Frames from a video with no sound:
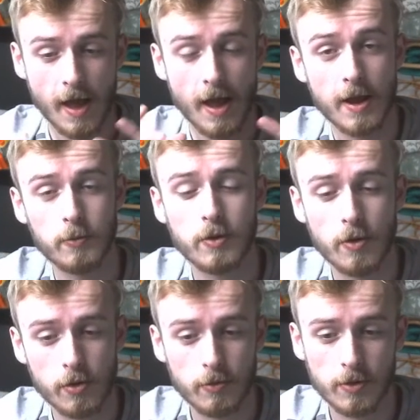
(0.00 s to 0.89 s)
and we'll
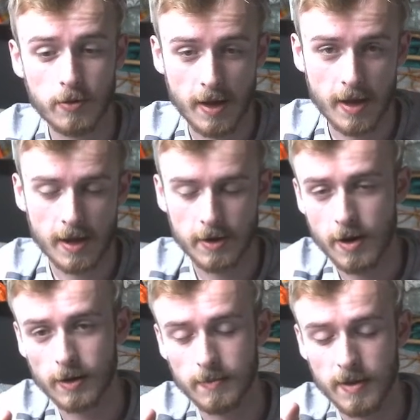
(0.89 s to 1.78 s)
go through and
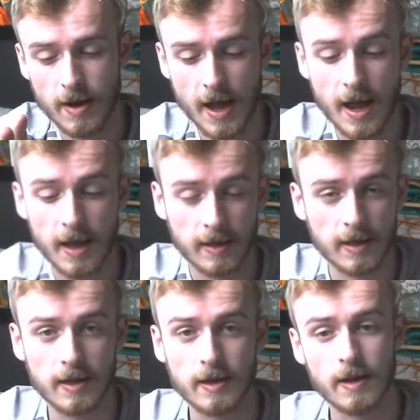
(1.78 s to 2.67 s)
talk about adding
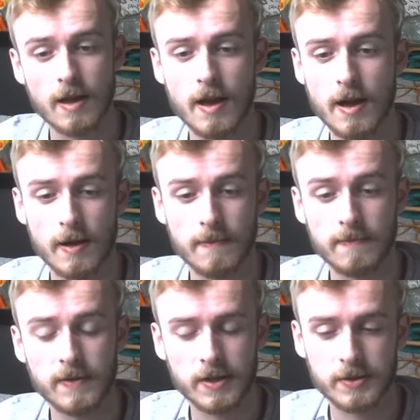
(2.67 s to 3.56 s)
in
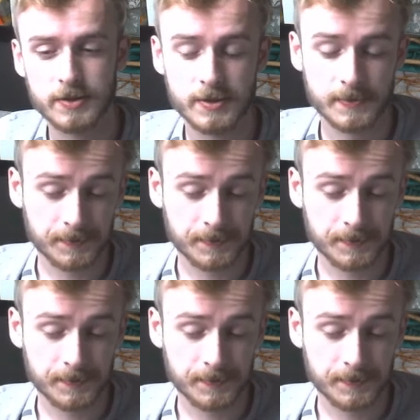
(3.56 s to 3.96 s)
fields.